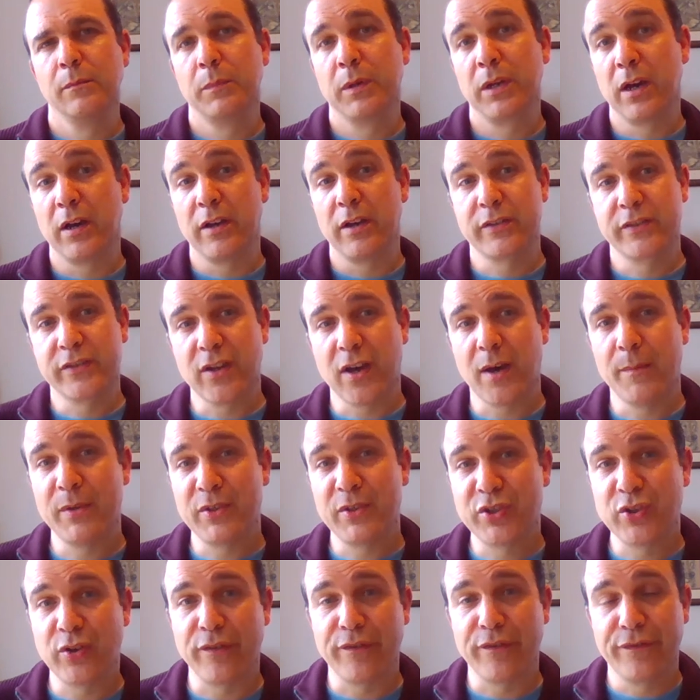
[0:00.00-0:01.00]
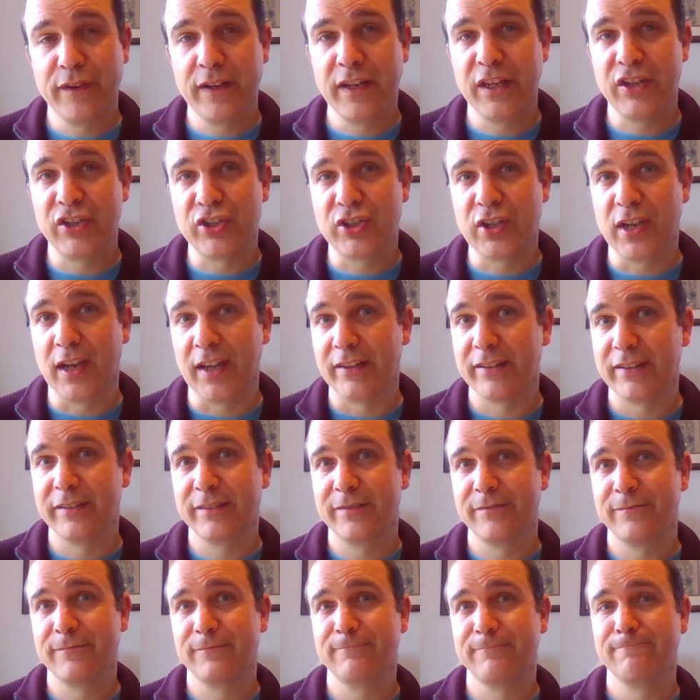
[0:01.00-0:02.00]
But our psalm is not finished yet,
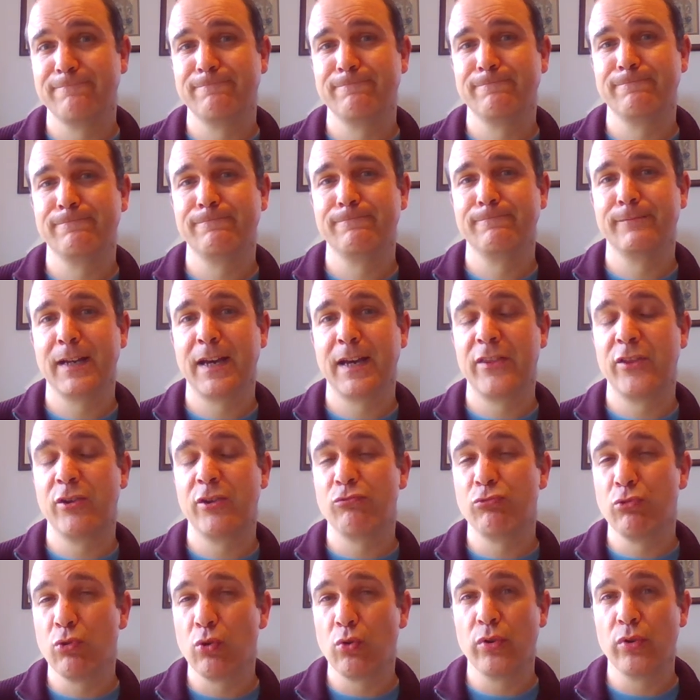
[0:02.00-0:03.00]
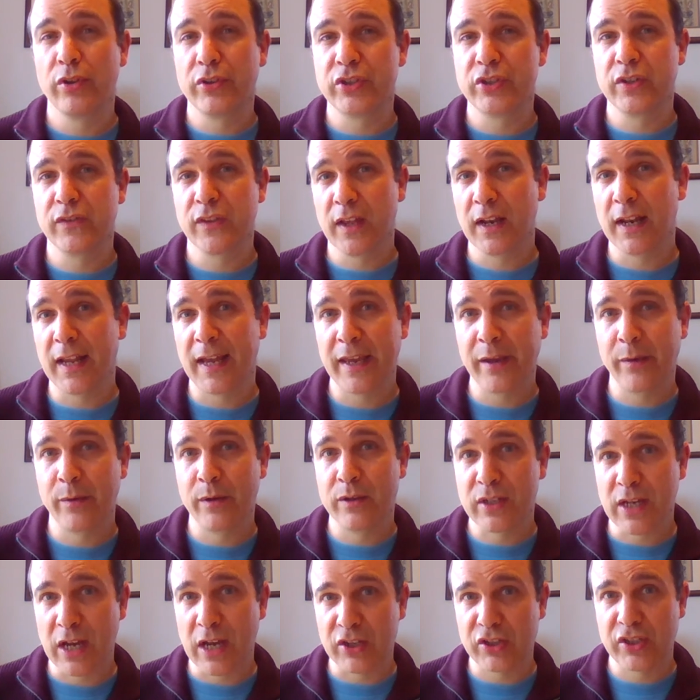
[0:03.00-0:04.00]
and the rawness of the
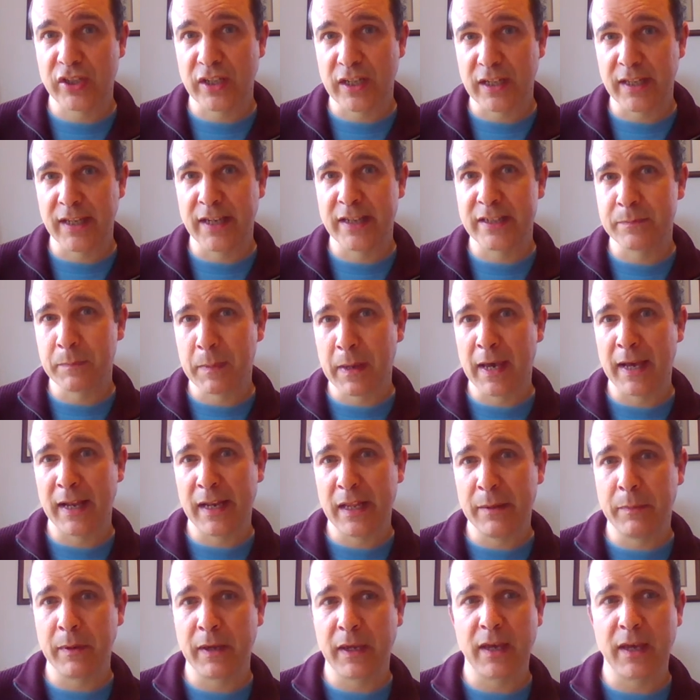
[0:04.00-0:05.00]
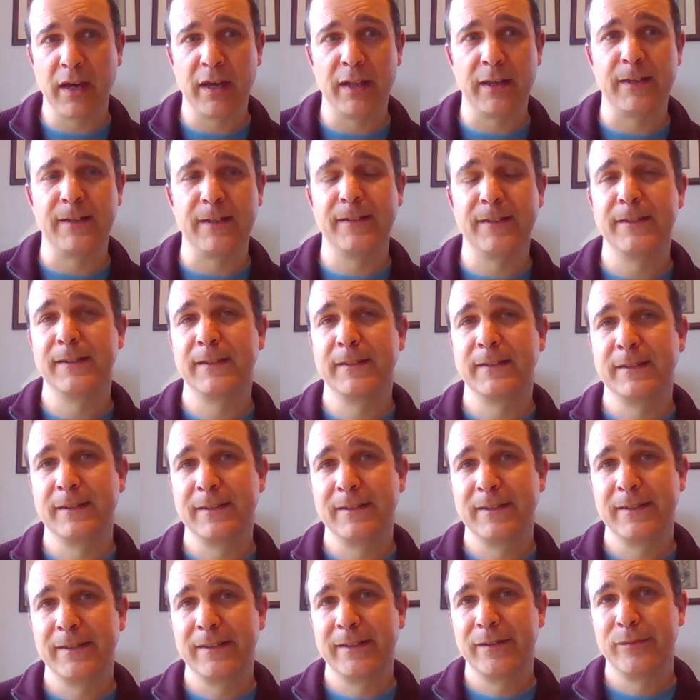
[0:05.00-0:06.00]
language actually has barely begun.
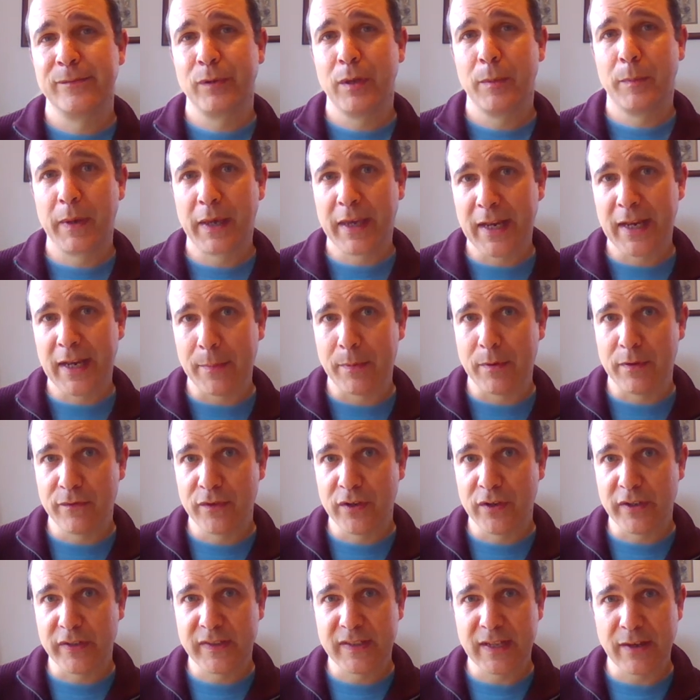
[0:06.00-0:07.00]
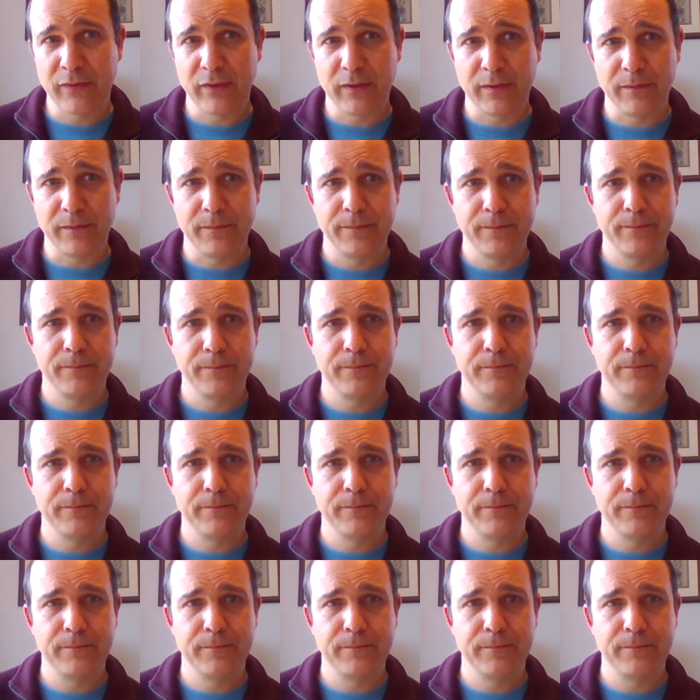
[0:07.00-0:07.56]
We pick it up at verse 7.